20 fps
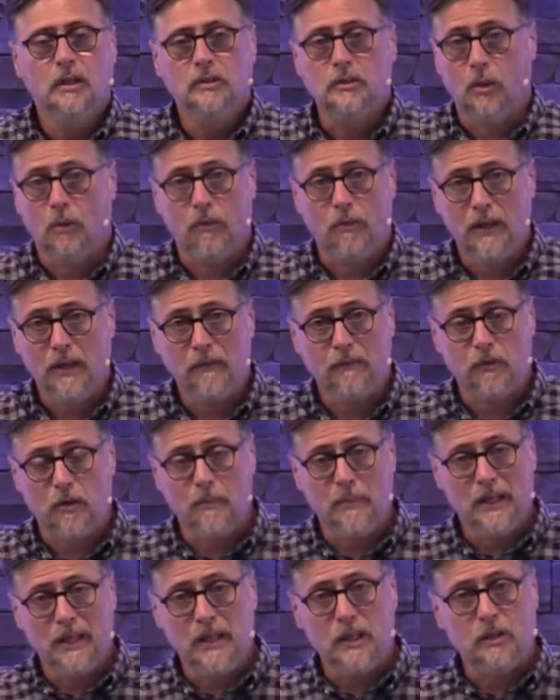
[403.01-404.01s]
Don't think for a
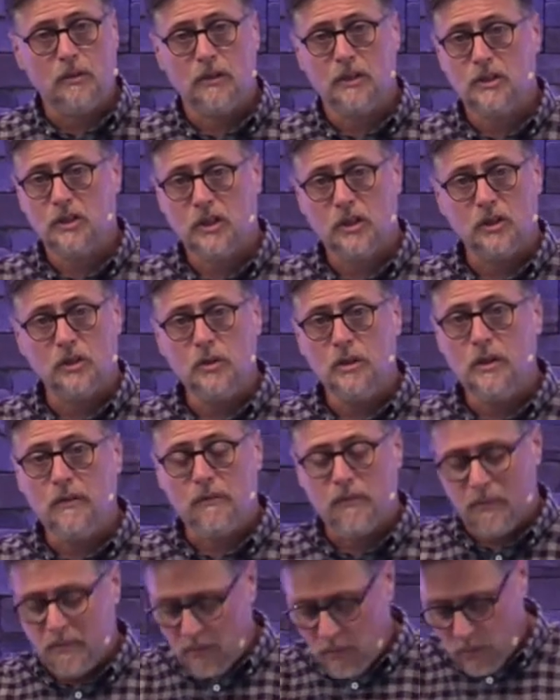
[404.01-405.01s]
minute you're excluded from the